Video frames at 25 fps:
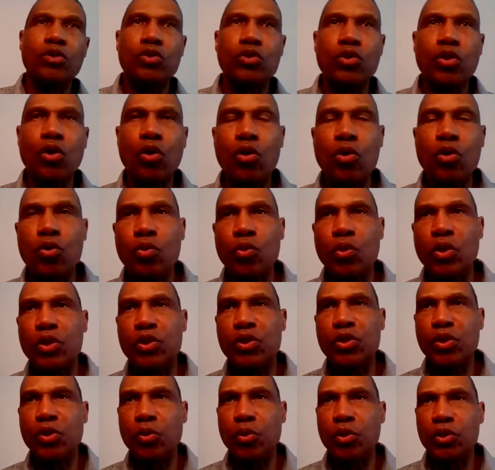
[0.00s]
So
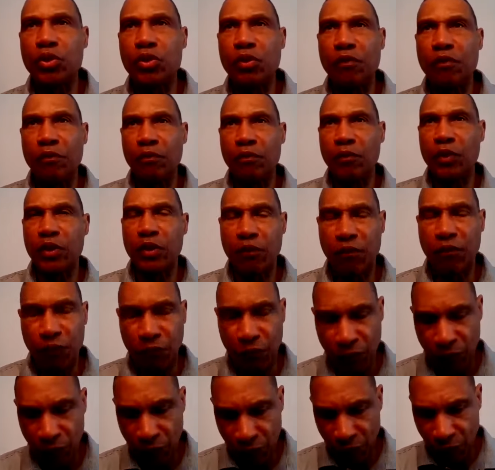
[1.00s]
with the
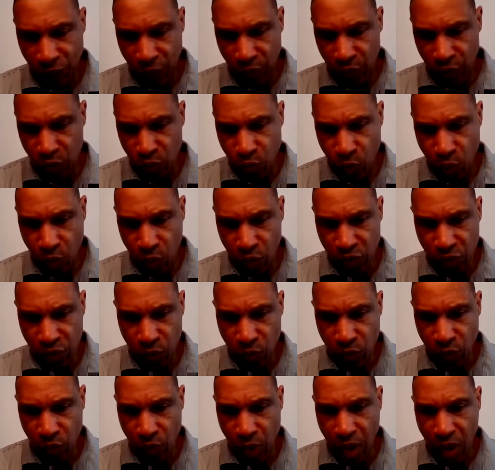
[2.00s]
first
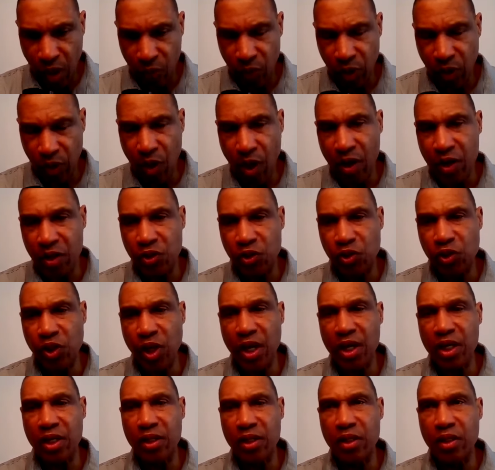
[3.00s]
question regarding
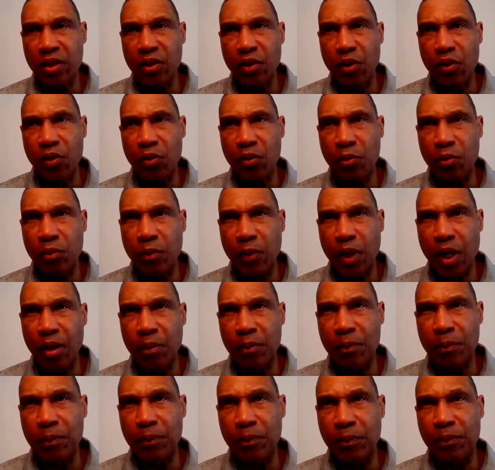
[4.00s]
Jake, you
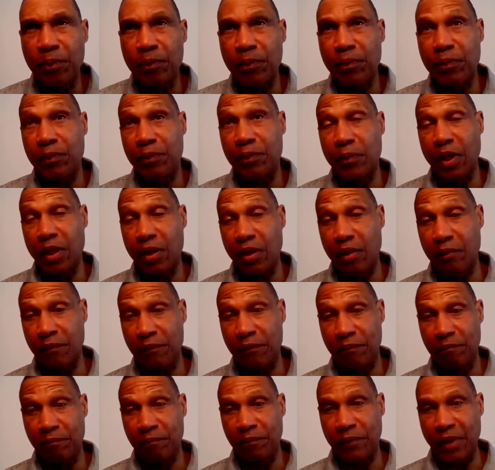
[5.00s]
know,
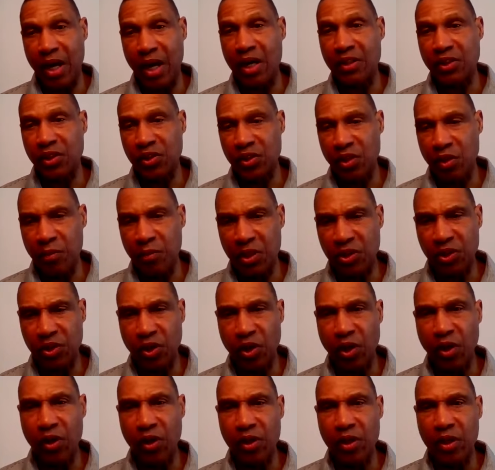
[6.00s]
Boz, as I
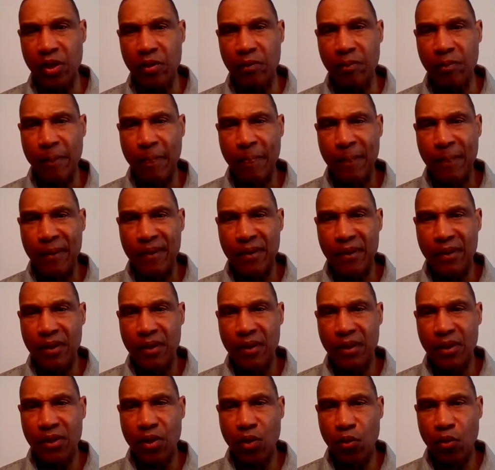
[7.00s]
mentioned earlier,
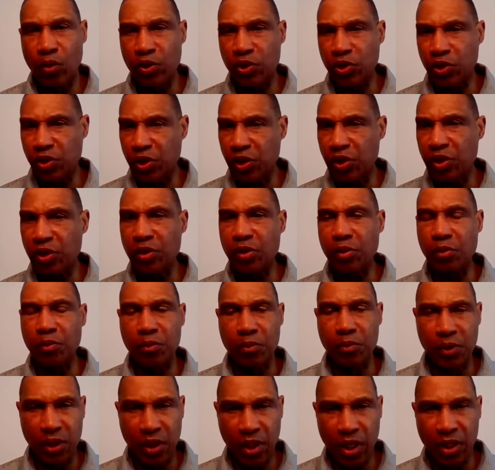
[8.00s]
you know, we're
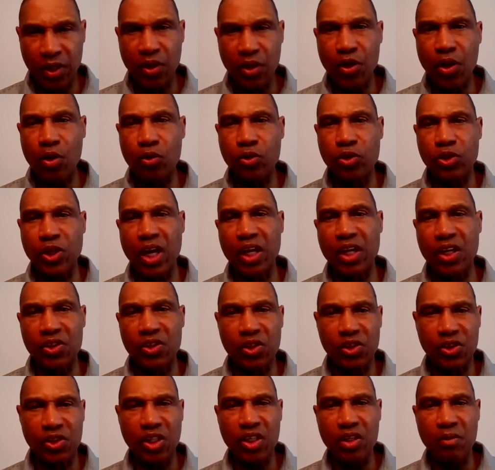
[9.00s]
still getting to know Jake
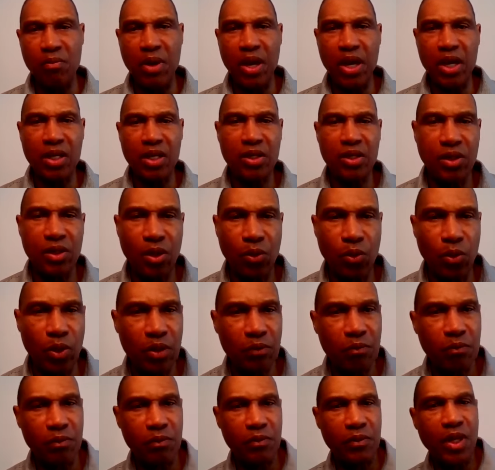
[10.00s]
as a teammate. You know,
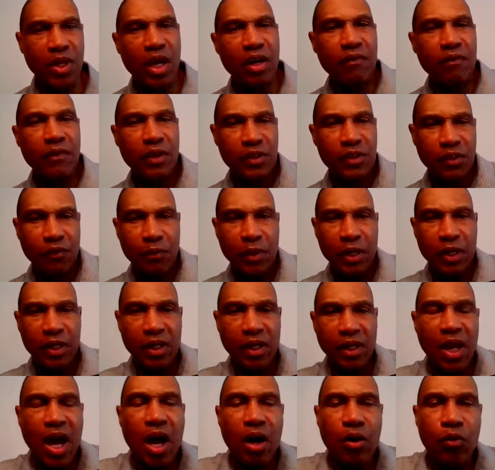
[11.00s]
we have been
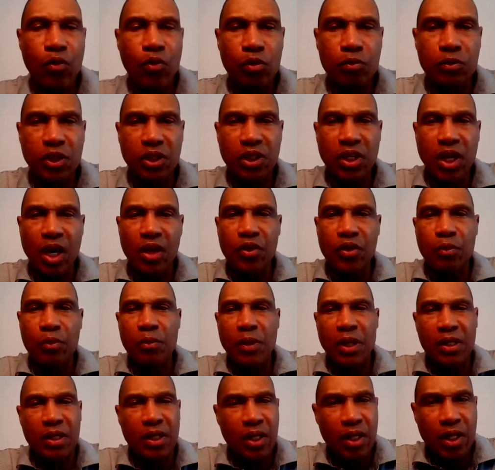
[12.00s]
in the locker room together,
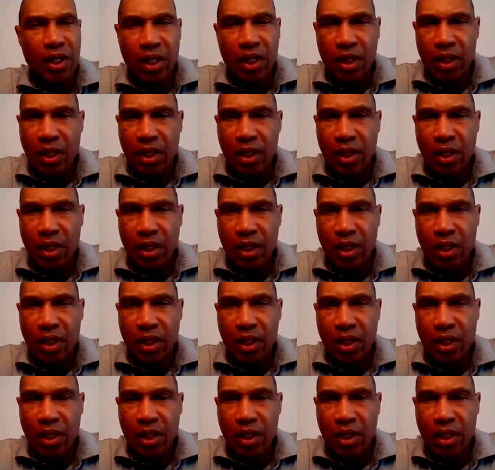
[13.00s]
but